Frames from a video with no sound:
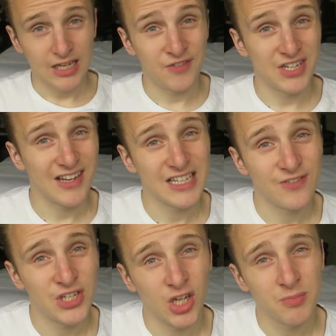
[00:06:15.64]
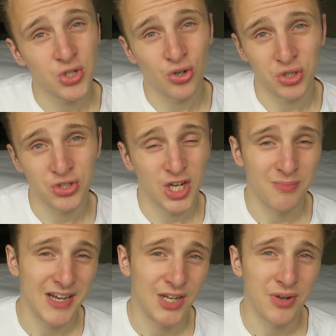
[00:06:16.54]
If you didn't like this video, I'm sure you'll
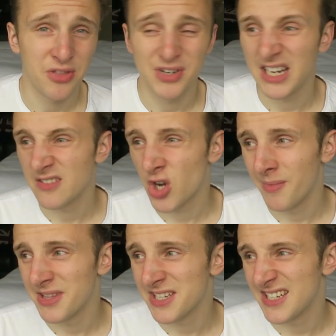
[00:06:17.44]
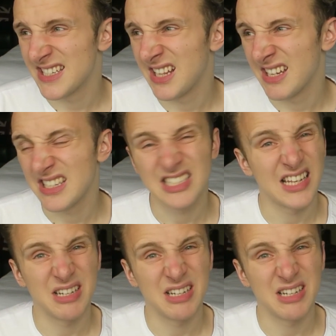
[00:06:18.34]
show me anyway through negative comments and dislikes,